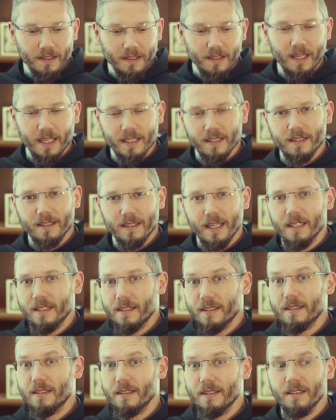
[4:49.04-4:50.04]

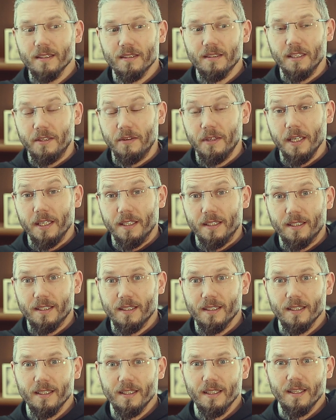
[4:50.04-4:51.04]
that's
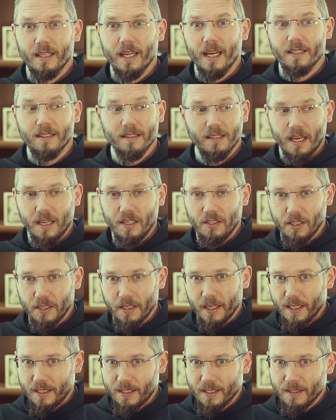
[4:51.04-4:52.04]
serious. That's
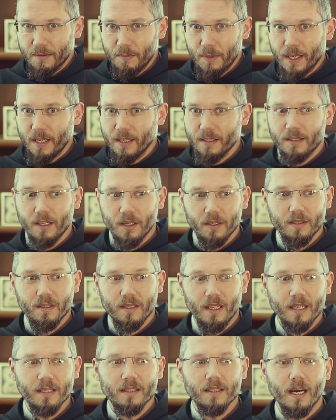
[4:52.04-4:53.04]
dangerous, because those
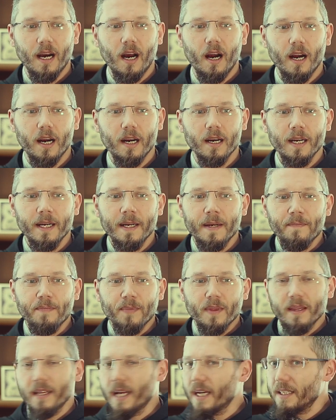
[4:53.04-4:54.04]
things are
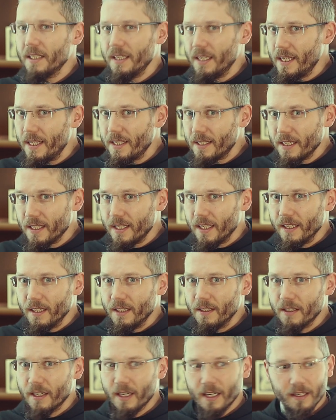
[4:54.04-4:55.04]
not easy.
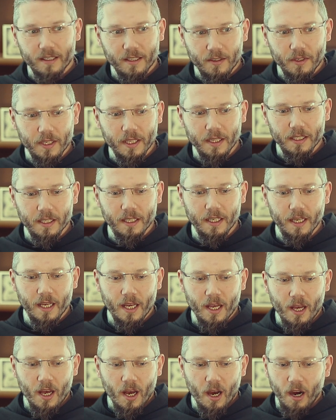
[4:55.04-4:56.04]
They're really
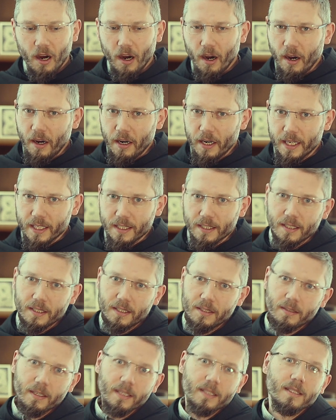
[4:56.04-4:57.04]
hard
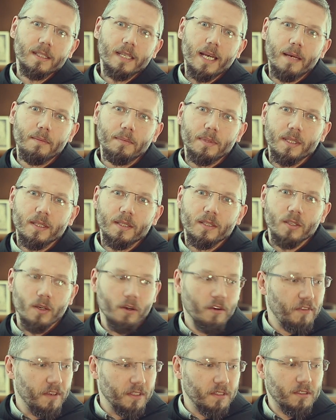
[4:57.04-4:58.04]
to accept.
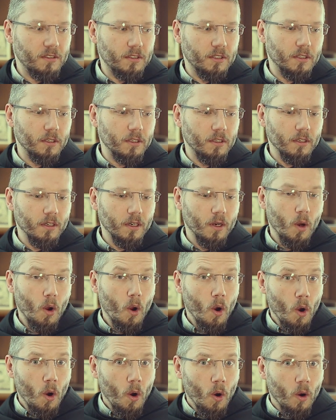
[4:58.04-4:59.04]
So if it's true,
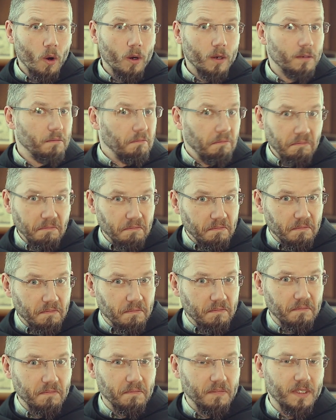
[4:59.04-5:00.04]

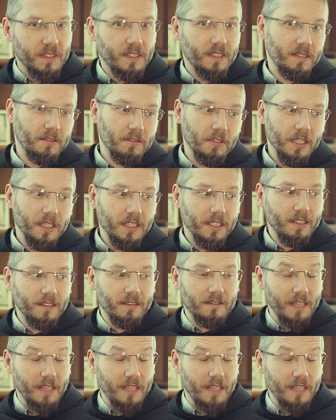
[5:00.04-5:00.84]
it's really